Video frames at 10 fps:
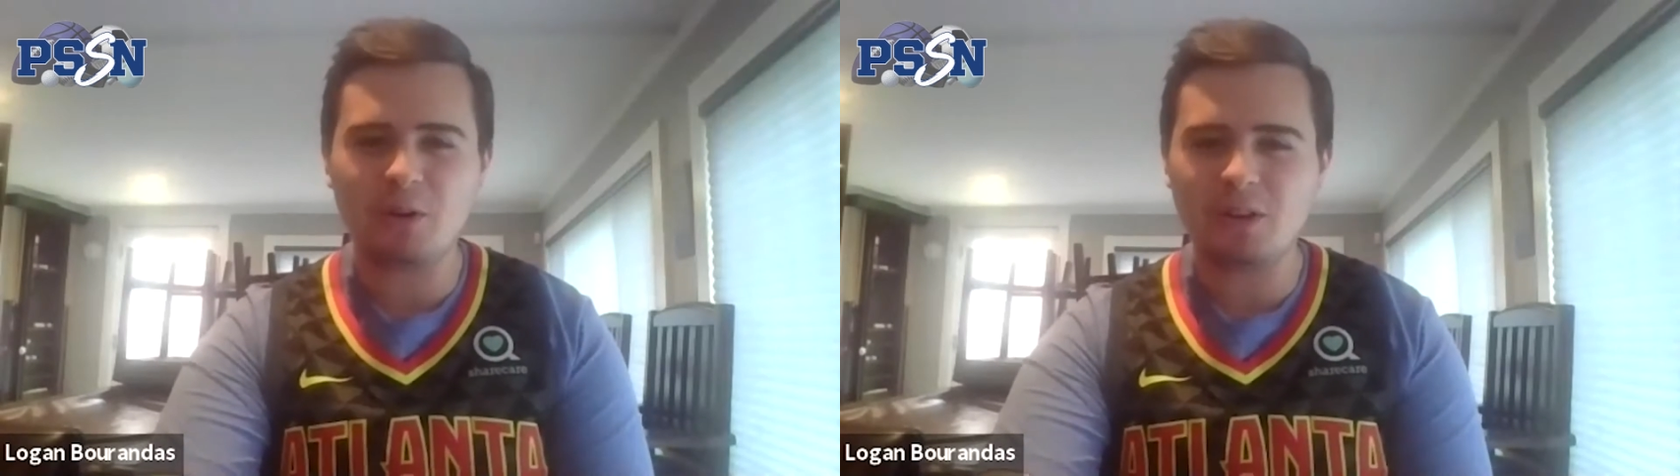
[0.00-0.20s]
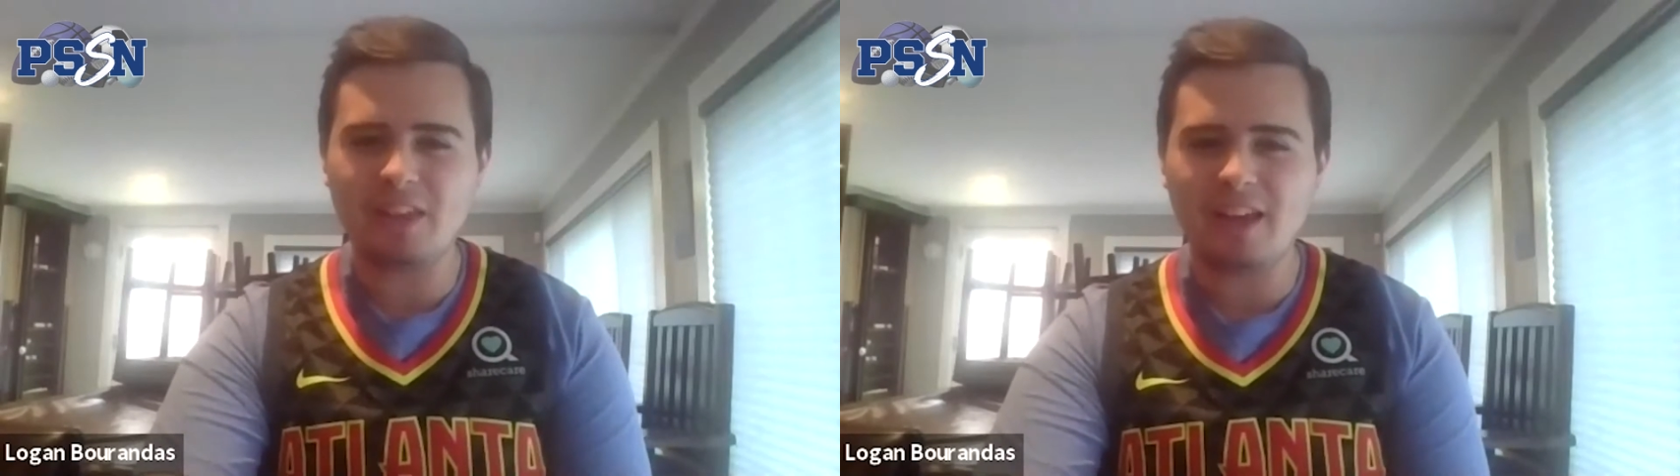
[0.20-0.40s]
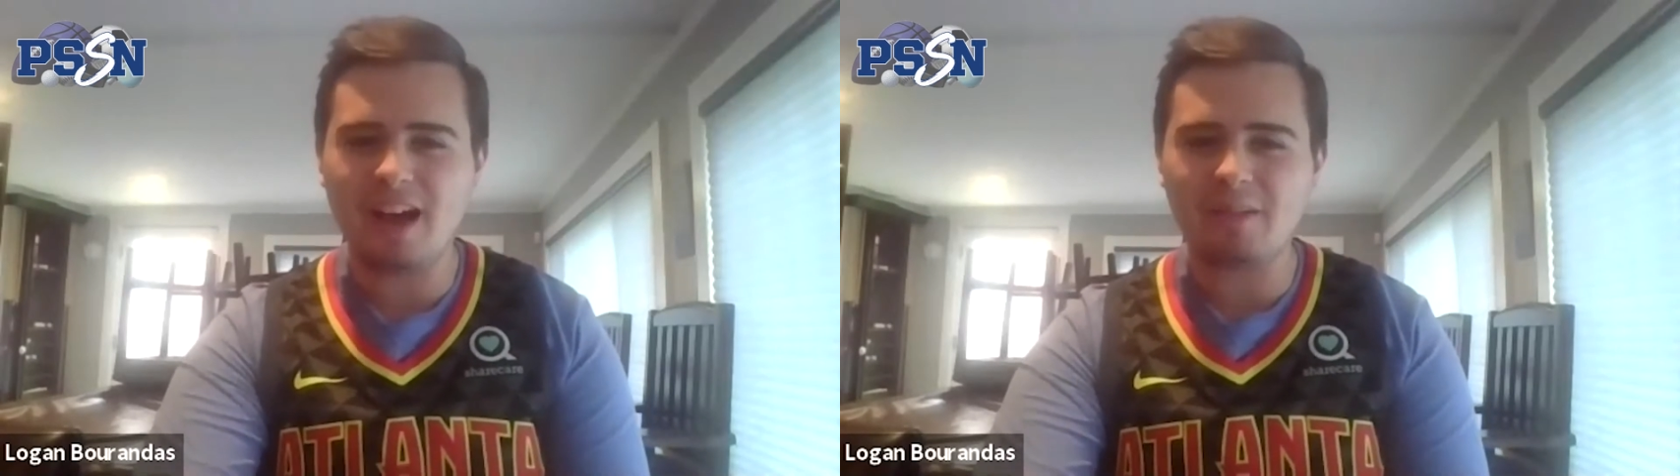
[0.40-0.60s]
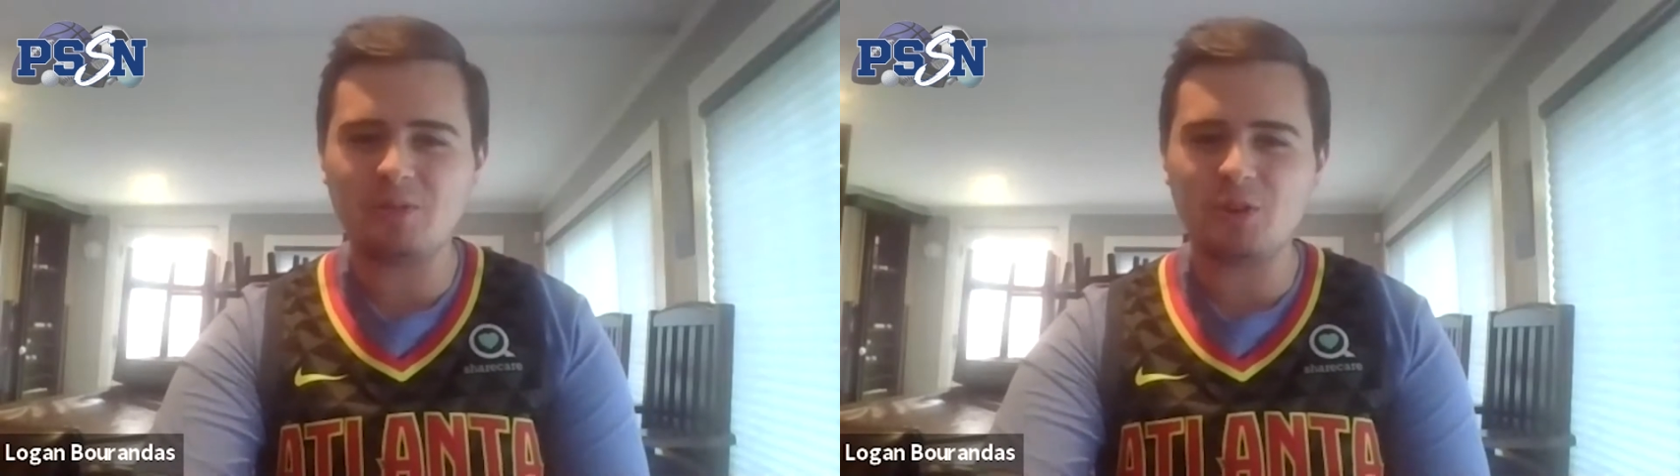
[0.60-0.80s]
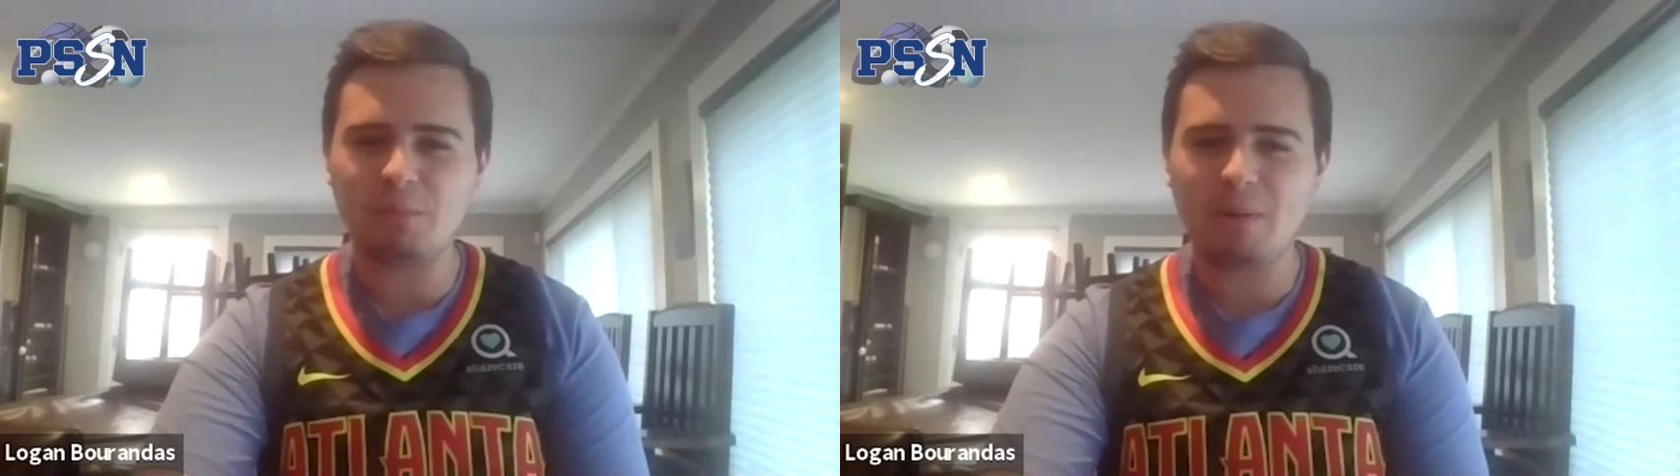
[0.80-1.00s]
really
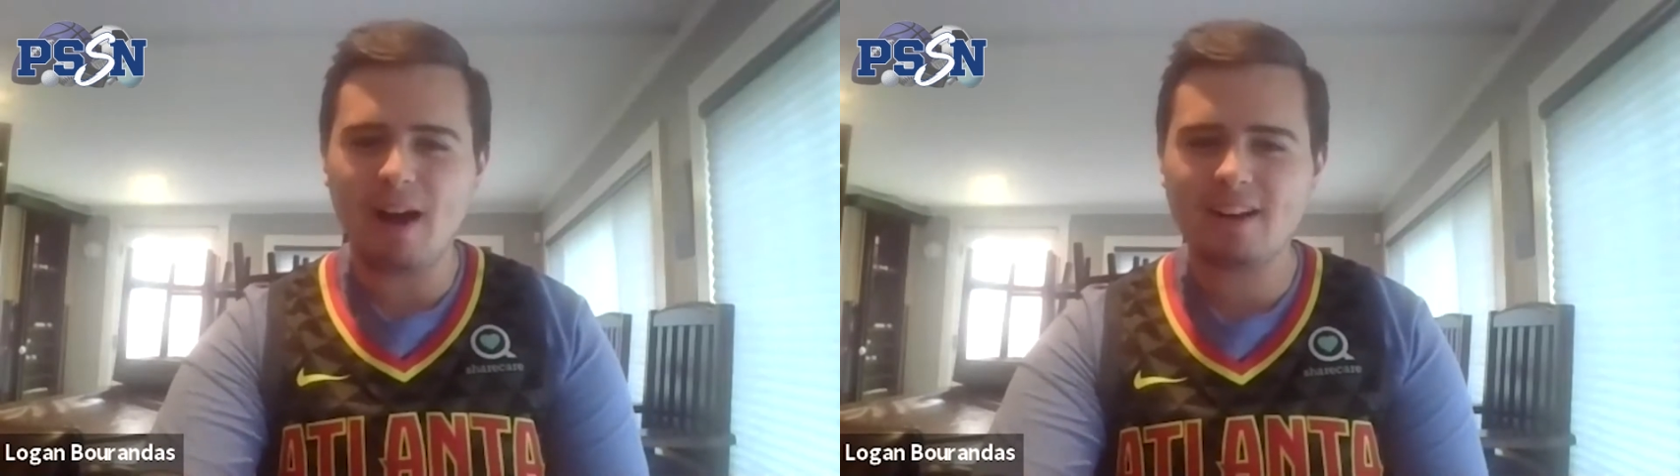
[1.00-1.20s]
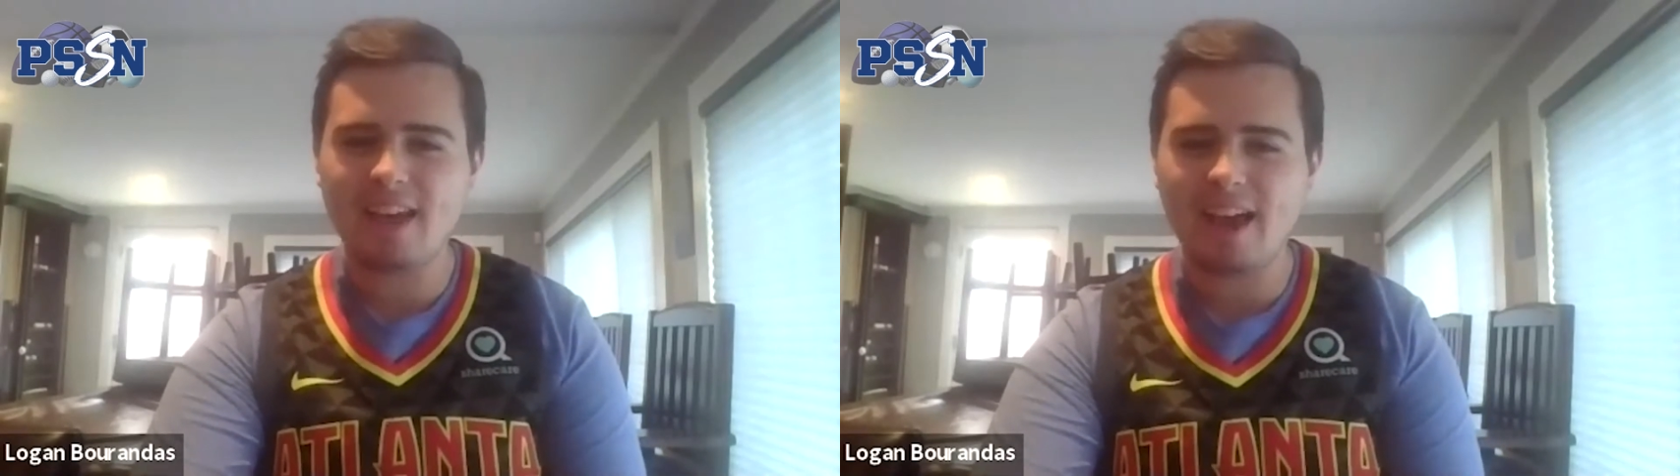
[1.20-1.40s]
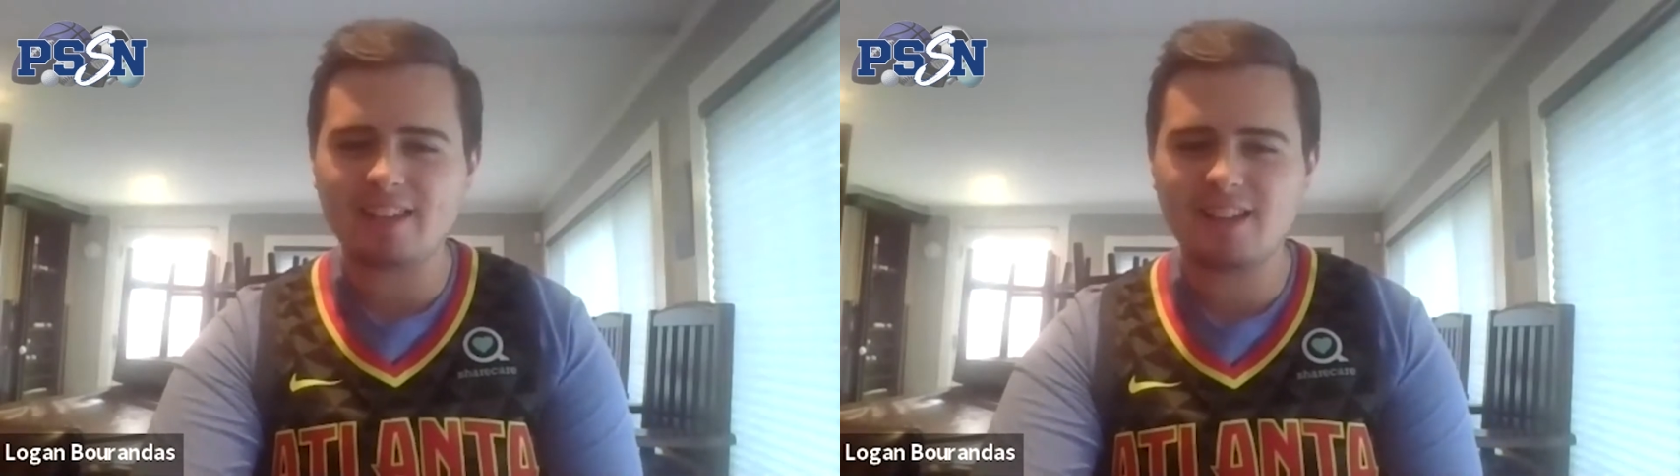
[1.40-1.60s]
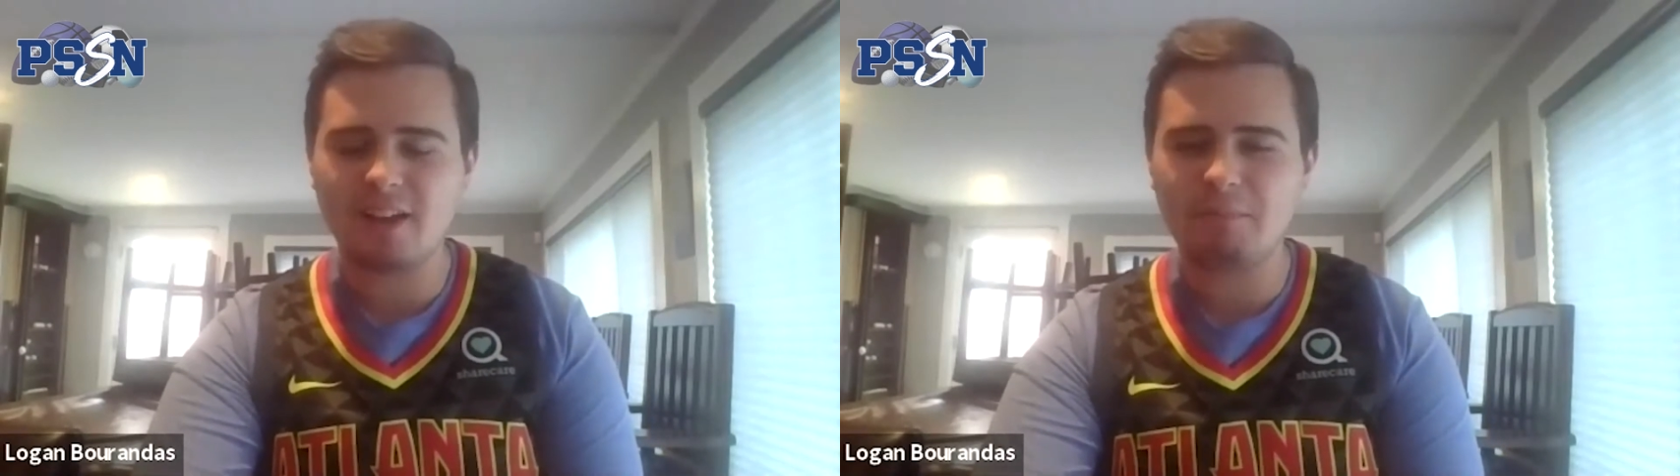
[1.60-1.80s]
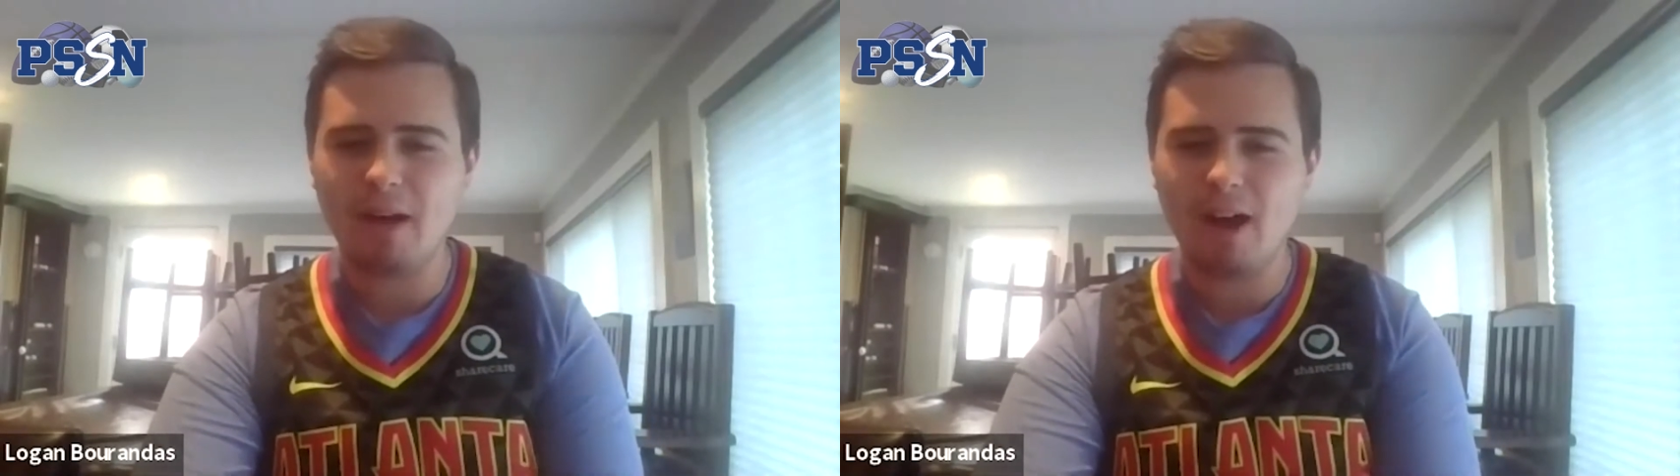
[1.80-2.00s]
doing podcasts on